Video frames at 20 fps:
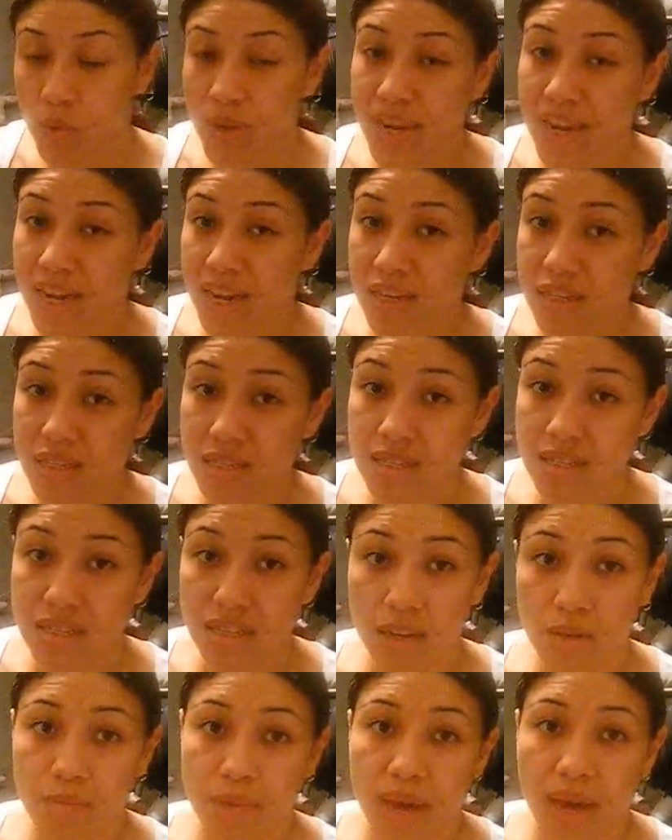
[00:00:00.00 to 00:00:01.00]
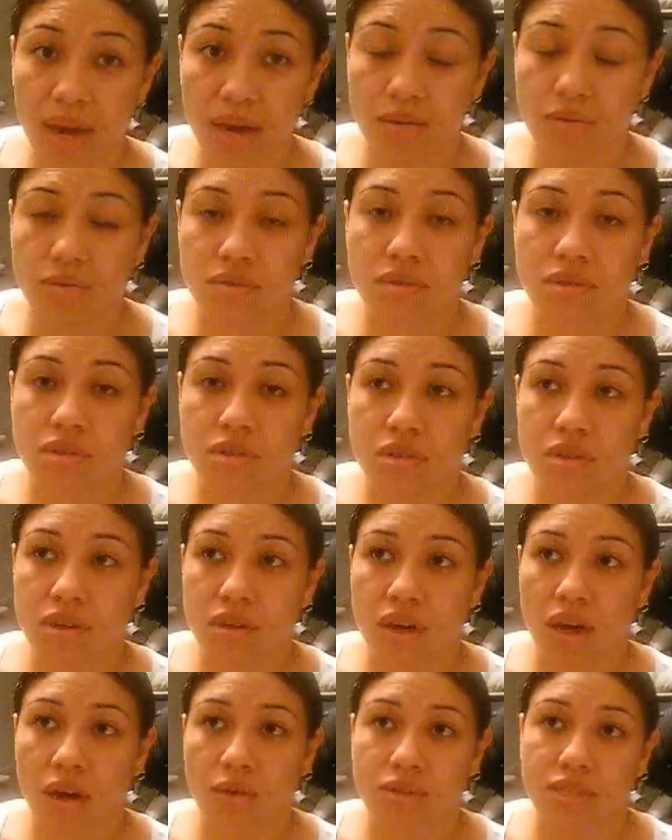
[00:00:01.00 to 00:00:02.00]
Well, when I got to the 10 pounds,
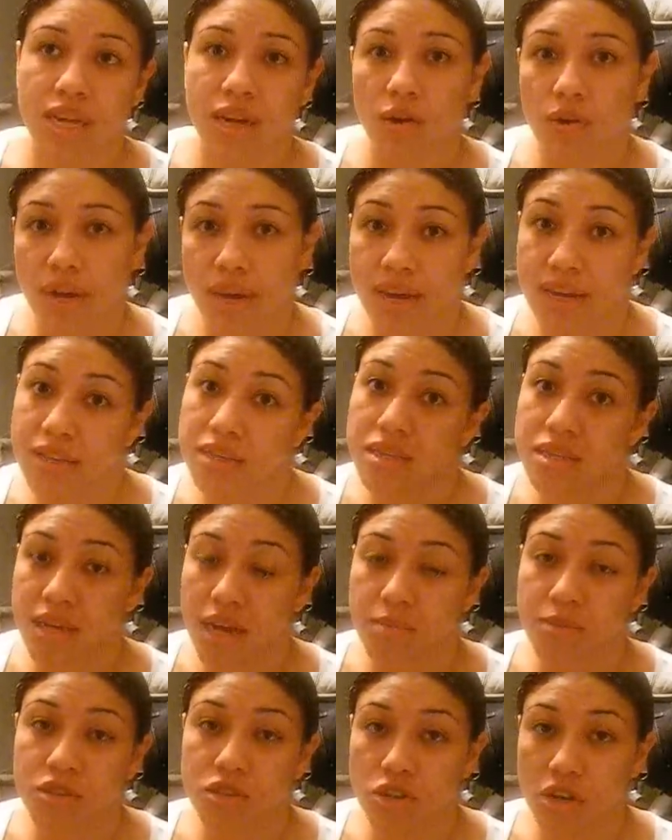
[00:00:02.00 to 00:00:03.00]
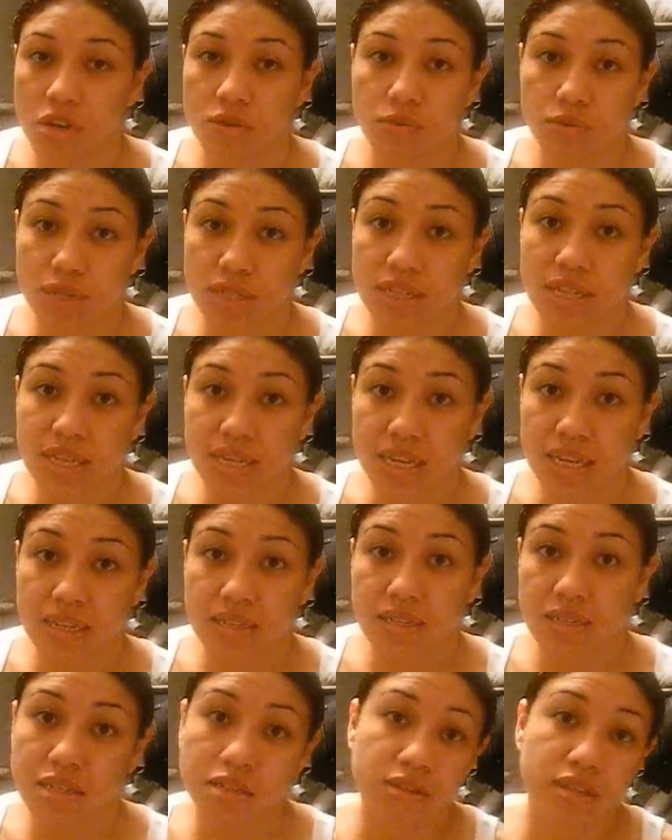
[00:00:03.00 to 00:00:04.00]
I was like, okay, it's time to start really
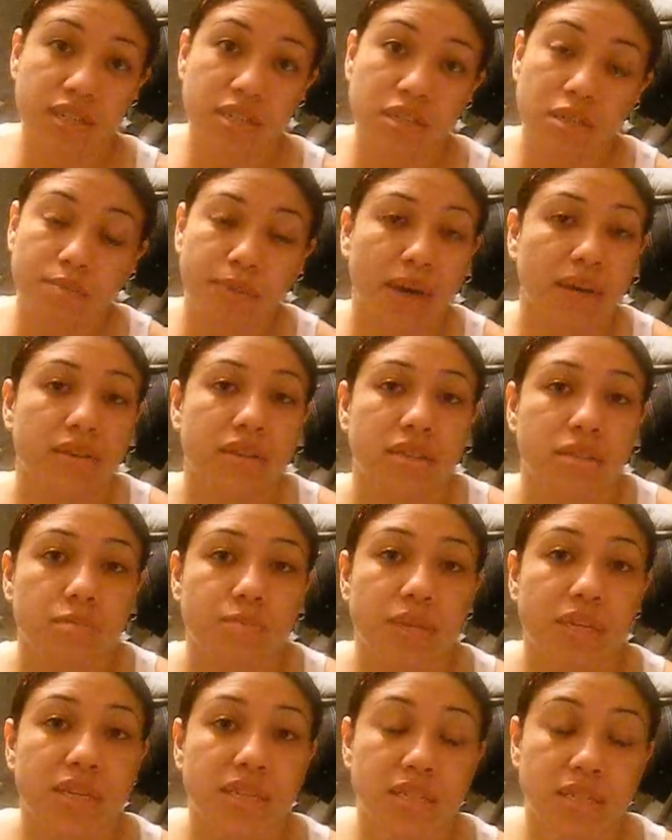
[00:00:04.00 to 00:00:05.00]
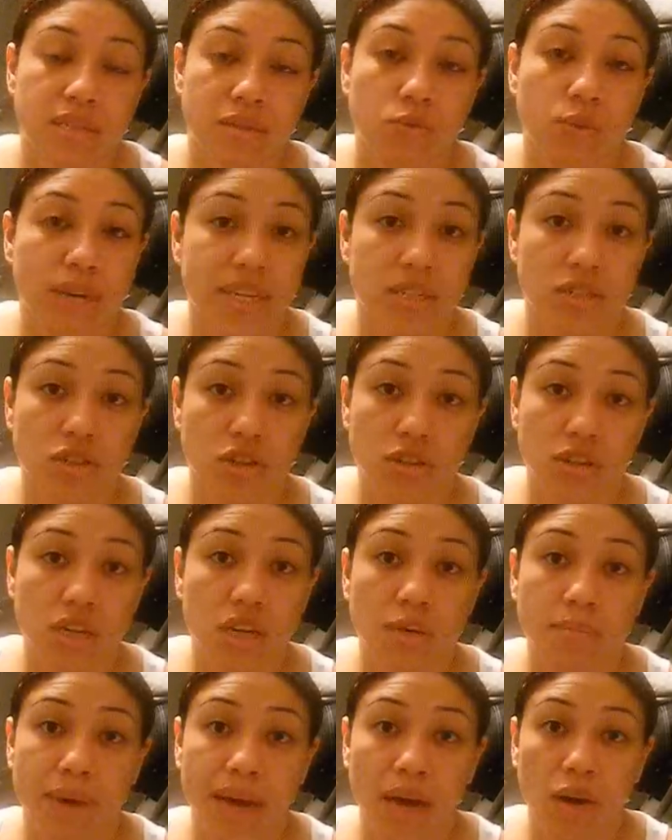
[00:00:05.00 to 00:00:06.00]
getting serious about this, because the weight's starting
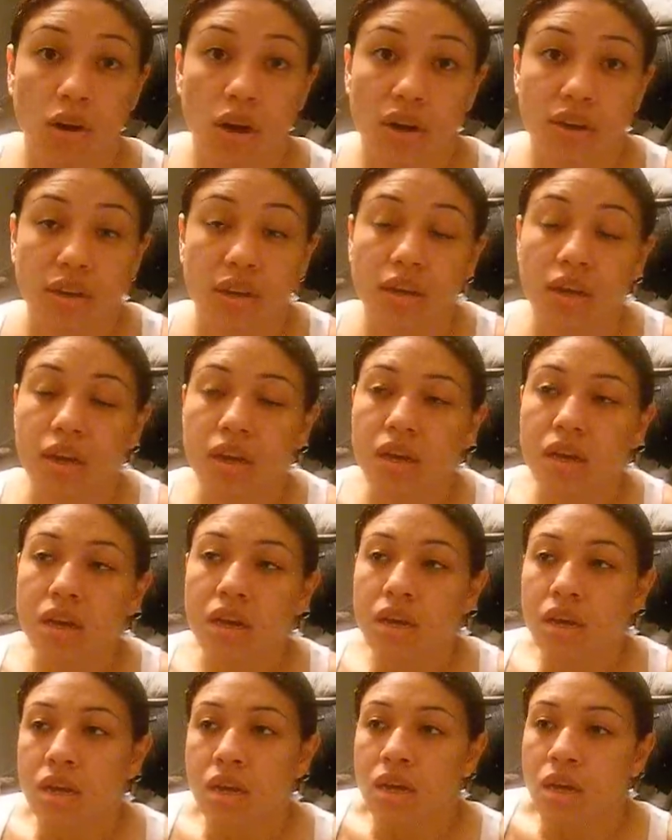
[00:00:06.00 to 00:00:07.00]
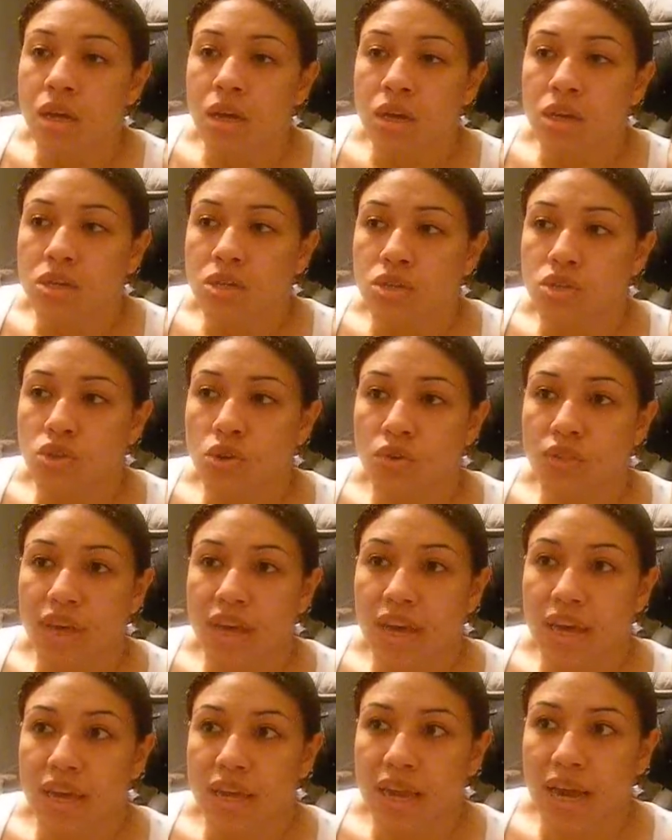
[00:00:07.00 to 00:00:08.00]
to come back on. So
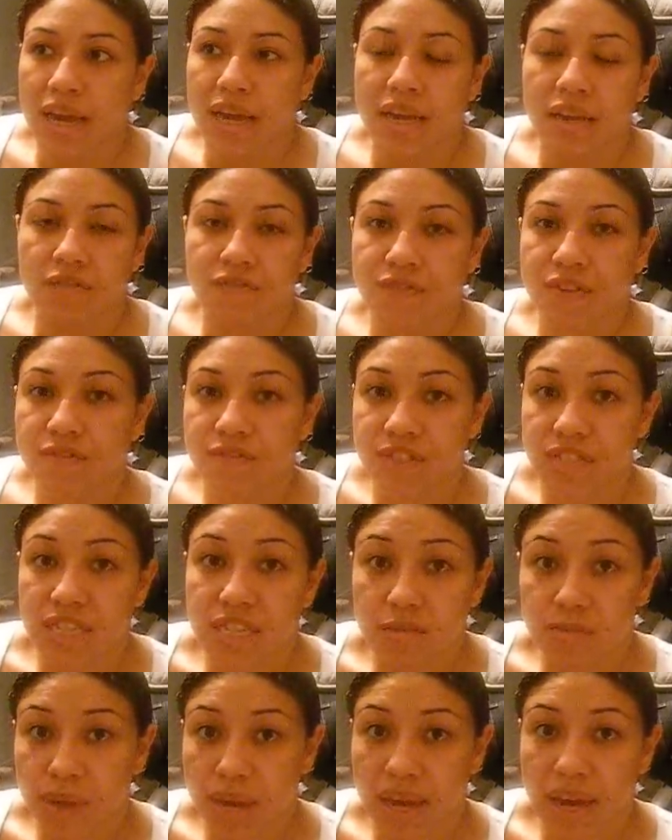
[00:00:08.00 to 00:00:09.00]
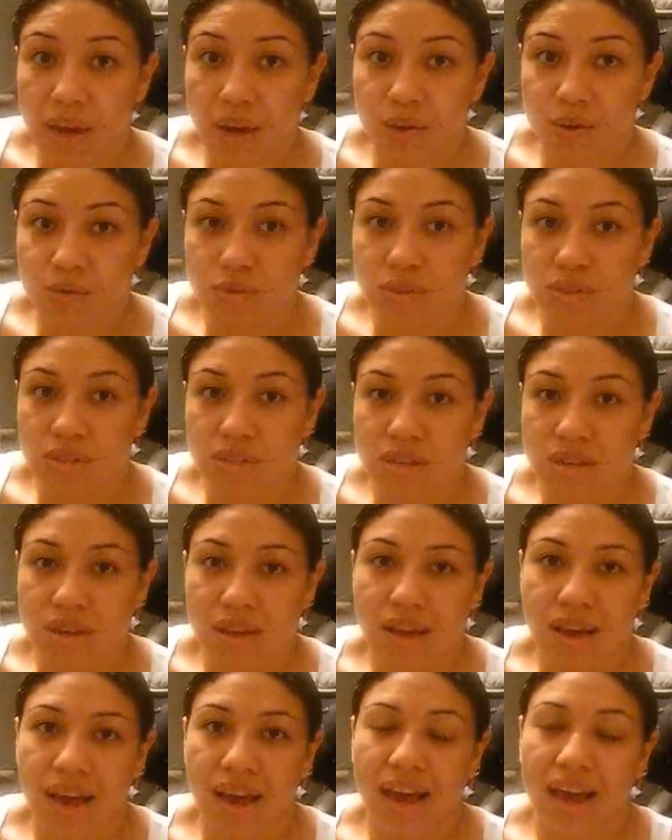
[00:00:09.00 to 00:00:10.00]
then I hit 15 pounds,
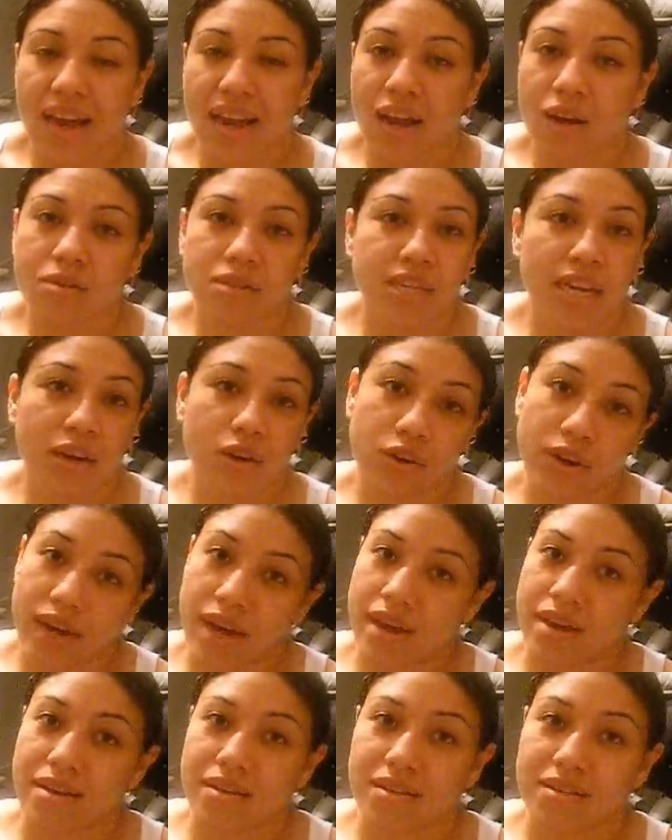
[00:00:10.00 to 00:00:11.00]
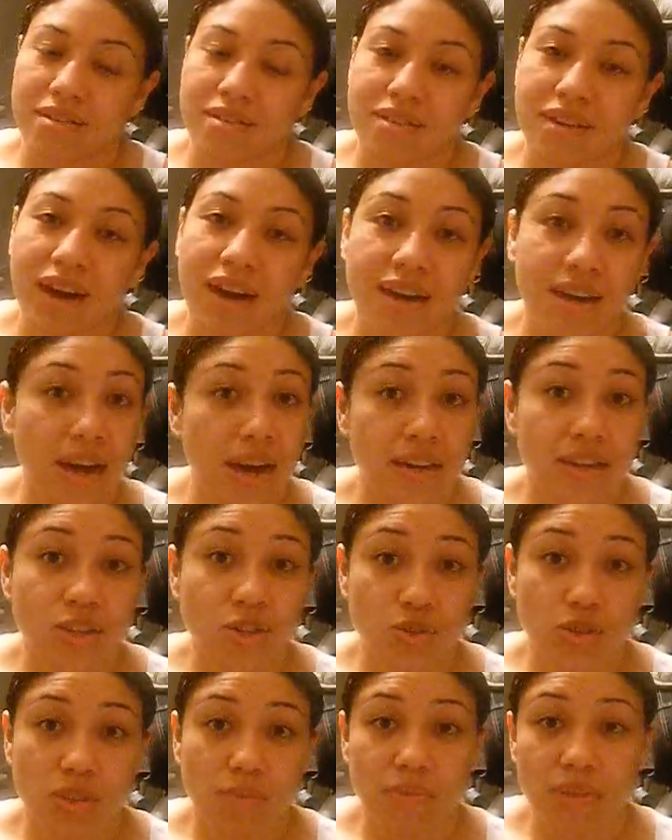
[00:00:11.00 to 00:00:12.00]
and I was like, okay, I got to
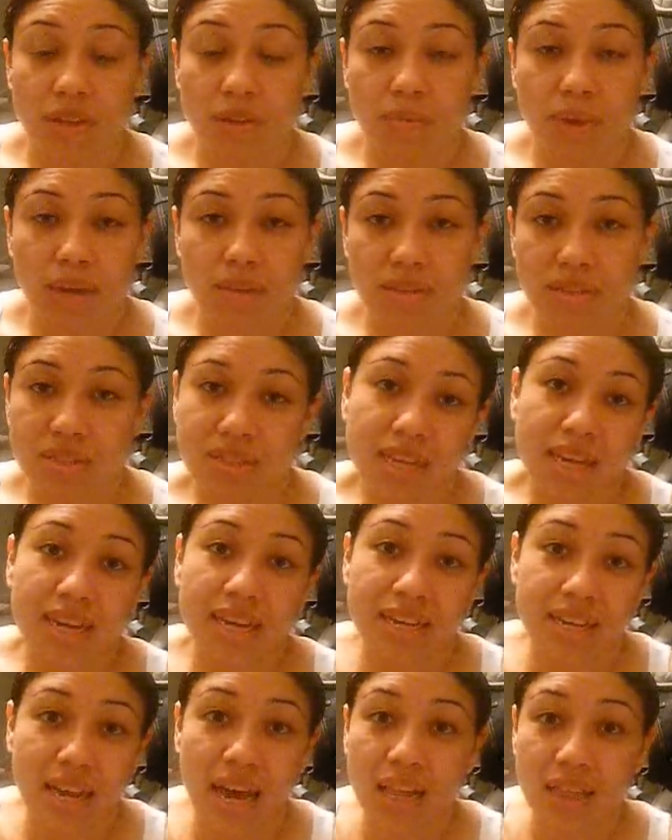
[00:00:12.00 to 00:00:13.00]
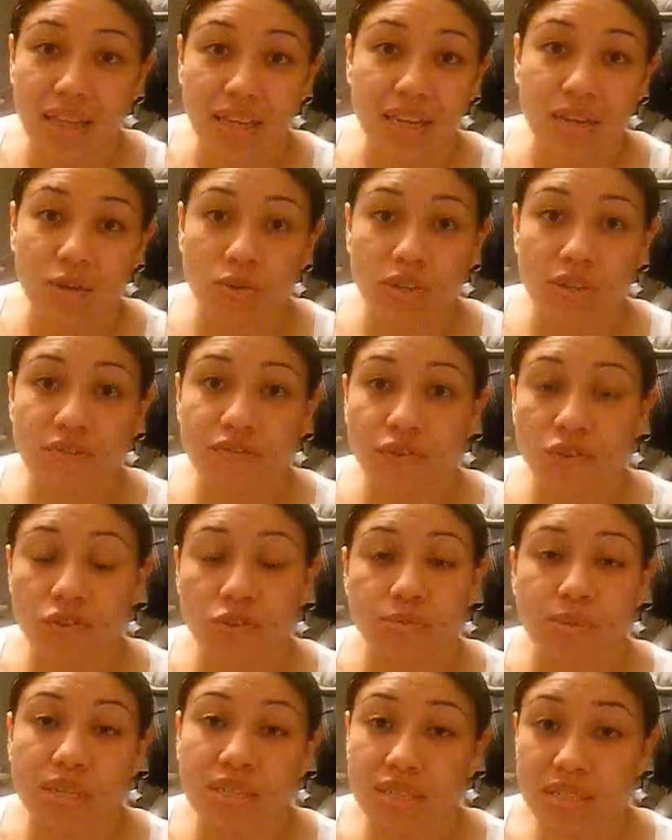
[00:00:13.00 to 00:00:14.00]
do something about this. I cannot let it go any
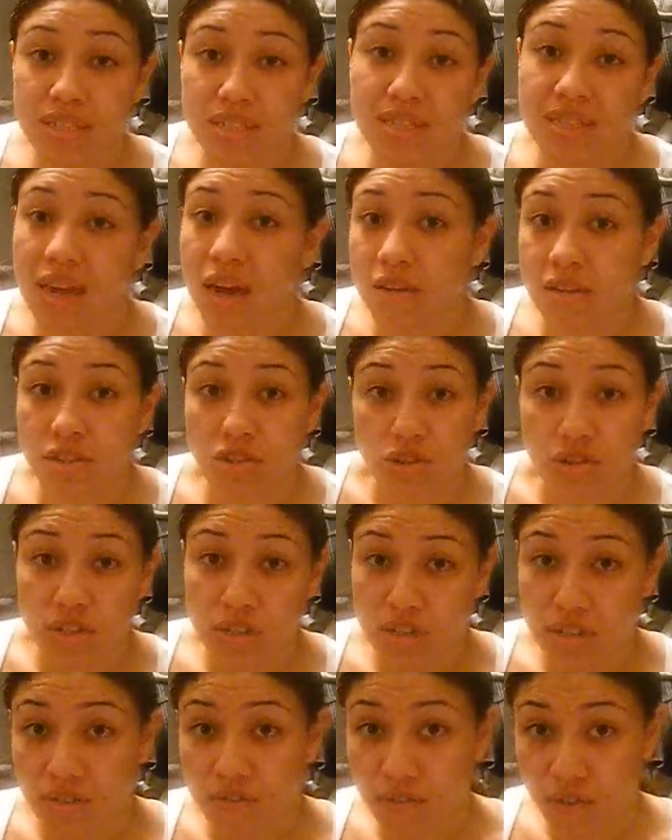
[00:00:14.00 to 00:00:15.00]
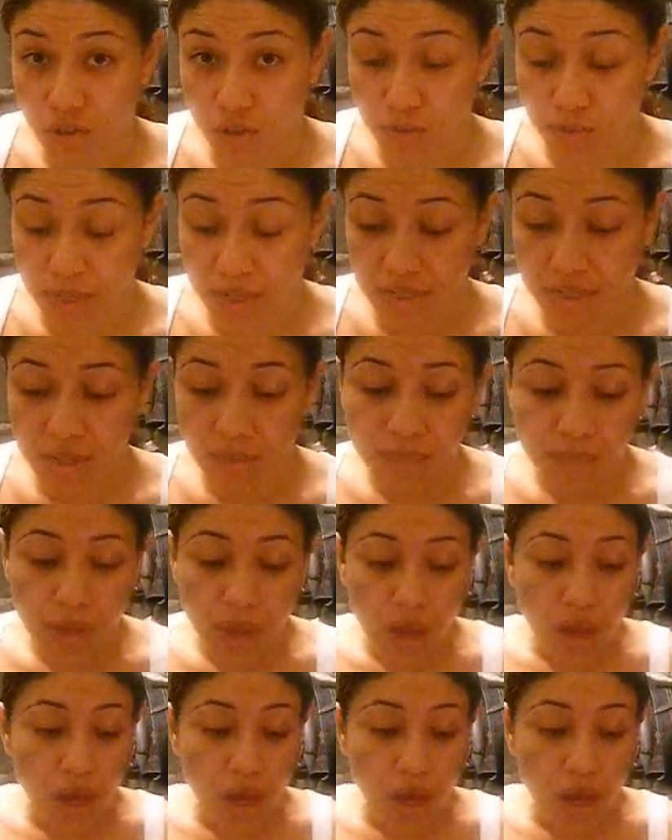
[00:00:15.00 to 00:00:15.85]
further, because this is how it started in the first place.